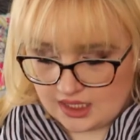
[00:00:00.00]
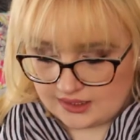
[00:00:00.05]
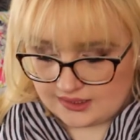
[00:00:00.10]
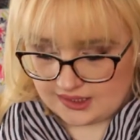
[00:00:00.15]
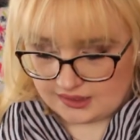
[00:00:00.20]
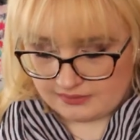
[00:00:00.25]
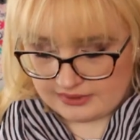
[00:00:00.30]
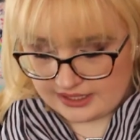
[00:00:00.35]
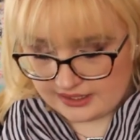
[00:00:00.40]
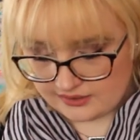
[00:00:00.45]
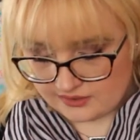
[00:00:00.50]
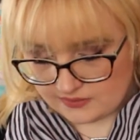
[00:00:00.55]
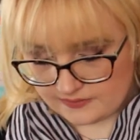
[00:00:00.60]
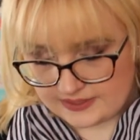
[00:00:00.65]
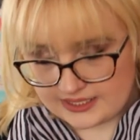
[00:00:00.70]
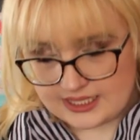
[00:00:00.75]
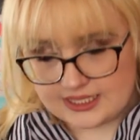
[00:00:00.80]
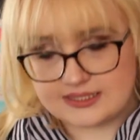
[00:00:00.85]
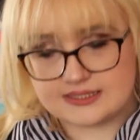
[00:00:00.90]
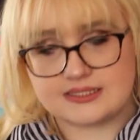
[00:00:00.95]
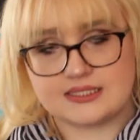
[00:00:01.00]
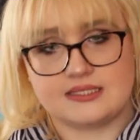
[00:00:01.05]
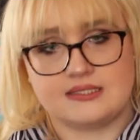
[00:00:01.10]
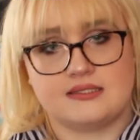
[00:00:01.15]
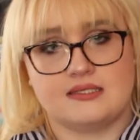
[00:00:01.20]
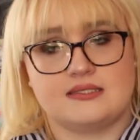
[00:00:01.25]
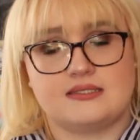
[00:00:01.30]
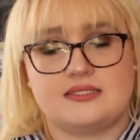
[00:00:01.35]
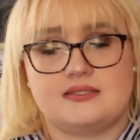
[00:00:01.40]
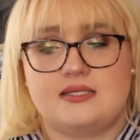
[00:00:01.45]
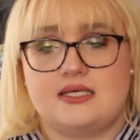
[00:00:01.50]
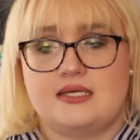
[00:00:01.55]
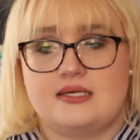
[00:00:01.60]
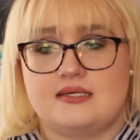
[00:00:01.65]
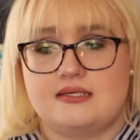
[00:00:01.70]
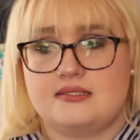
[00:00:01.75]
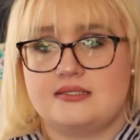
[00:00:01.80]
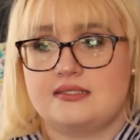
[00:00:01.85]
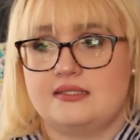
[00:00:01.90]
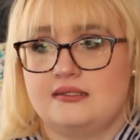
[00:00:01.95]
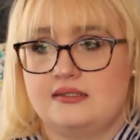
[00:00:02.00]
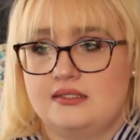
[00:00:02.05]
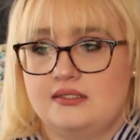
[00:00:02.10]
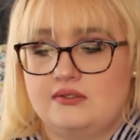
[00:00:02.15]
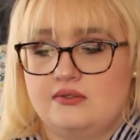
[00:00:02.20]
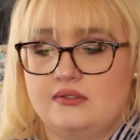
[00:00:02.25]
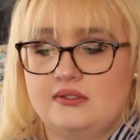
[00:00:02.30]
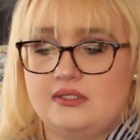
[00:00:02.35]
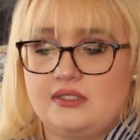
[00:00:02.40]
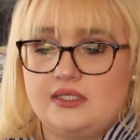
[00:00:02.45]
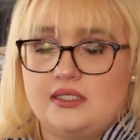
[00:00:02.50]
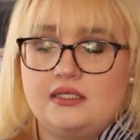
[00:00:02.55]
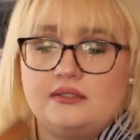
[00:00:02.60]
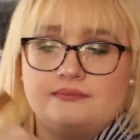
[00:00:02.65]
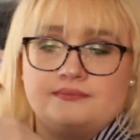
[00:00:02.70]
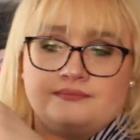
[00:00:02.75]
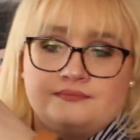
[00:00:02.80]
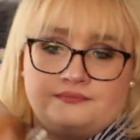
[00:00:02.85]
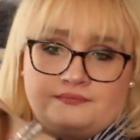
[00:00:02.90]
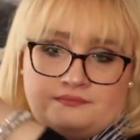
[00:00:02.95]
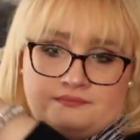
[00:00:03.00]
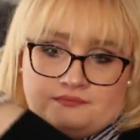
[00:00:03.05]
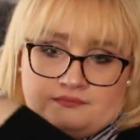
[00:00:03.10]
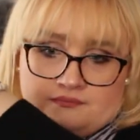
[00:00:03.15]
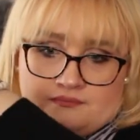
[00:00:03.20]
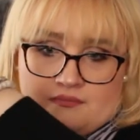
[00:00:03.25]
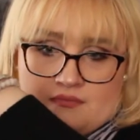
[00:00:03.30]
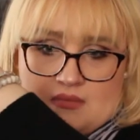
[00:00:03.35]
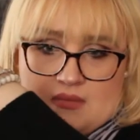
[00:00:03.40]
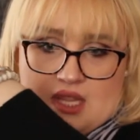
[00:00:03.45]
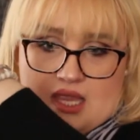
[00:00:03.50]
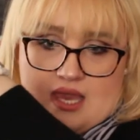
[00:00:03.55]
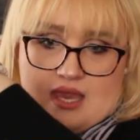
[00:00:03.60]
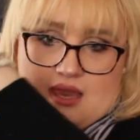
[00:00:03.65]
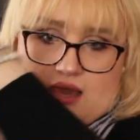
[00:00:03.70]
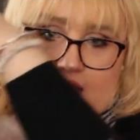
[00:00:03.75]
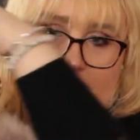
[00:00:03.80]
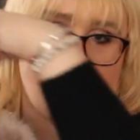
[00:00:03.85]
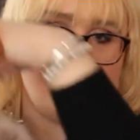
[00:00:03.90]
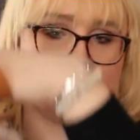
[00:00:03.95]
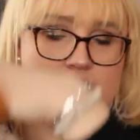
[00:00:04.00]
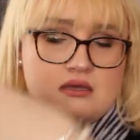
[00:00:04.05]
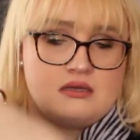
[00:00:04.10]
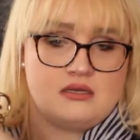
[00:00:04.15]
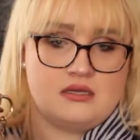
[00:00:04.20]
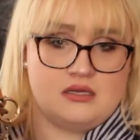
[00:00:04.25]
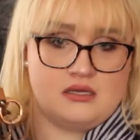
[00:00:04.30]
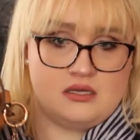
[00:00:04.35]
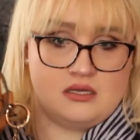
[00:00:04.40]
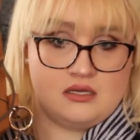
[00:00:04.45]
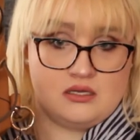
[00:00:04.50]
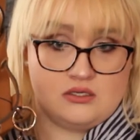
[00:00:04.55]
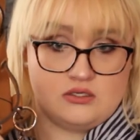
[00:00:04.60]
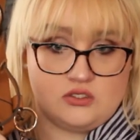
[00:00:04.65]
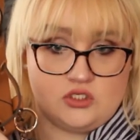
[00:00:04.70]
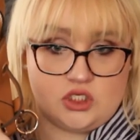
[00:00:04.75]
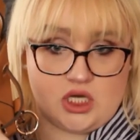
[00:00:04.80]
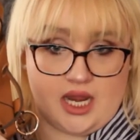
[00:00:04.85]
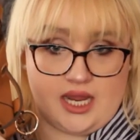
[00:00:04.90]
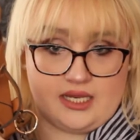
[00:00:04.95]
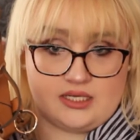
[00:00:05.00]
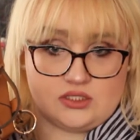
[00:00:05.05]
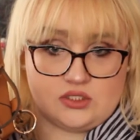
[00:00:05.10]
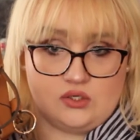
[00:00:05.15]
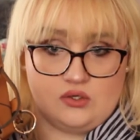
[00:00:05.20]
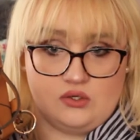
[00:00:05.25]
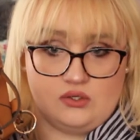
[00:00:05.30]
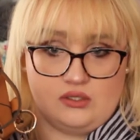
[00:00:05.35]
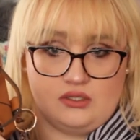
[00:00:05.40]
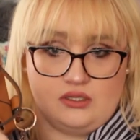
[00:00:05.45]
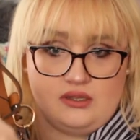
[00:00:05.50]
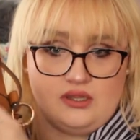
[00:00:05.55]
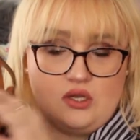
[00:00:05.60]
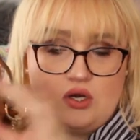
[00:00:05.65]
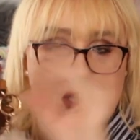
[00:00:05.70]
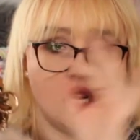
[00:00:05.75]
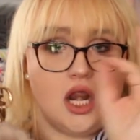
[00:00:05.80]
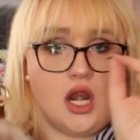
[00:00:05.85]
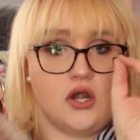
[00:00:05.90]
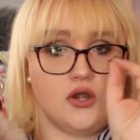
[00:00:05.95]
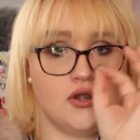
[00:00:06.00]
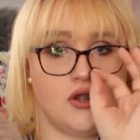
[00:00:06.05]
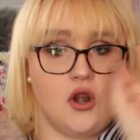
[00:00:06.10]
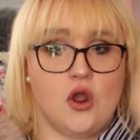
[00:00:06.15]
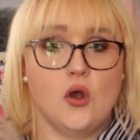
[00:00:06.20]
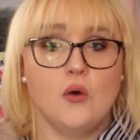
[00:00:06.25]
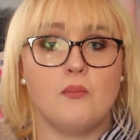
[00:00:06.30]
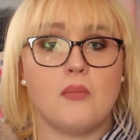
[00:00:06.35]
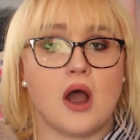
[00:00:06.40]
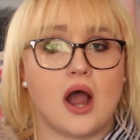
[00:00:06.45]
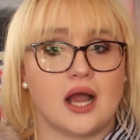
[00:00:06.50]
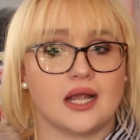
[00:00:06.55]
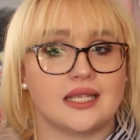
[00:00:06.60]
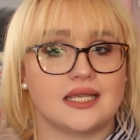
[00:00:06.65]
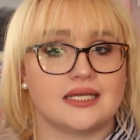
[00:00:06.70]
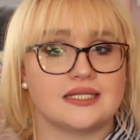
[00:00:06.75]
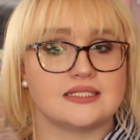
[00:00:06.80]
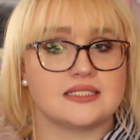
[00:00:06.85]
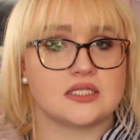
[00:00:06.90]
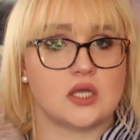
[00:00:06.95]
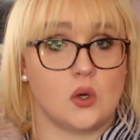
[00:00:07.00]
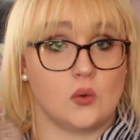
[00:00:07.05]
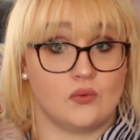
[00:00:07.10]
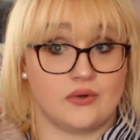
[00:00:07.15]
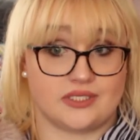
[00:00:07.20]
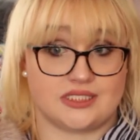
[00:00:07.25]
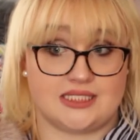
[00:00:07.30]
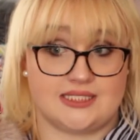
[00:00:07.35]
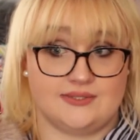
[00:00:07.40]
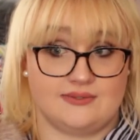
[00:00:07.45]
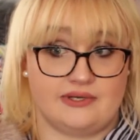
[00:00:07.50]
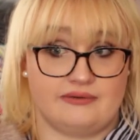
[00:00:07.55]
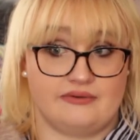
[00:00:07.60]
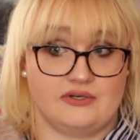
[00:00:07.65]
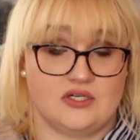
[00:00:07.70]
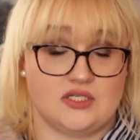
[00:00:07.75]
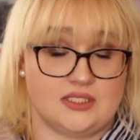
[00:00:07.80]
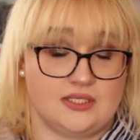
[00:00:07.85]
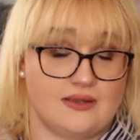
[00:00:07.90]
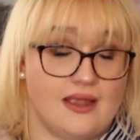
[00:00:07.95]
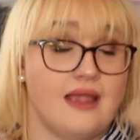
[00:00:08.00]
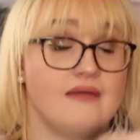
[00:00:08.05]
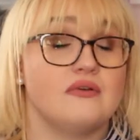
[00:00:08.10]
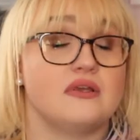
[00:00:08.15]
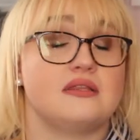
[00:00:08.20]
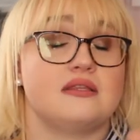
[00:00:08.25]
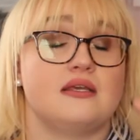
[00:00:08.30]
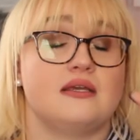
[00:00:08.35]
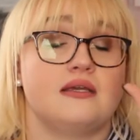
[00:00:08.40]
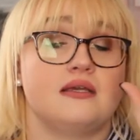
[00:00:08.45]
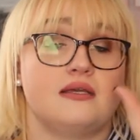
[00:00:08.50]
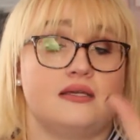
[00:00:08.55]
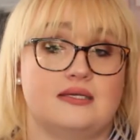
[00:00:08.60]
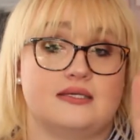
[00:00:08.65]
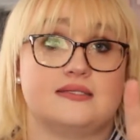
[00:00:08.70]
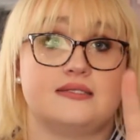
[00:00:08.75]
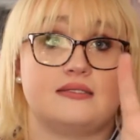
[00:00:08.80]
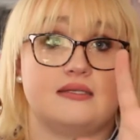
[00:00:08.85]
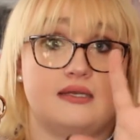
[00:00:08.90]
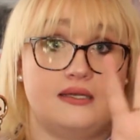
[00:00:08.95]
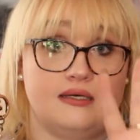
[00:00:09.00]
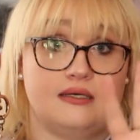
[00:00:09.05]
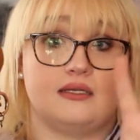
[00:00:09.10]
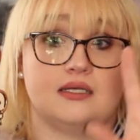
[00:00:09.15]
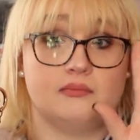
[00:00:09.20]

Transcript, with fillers: Like my other bags, this is literally a giant hole. There are no pockets whatsoever, so everything is in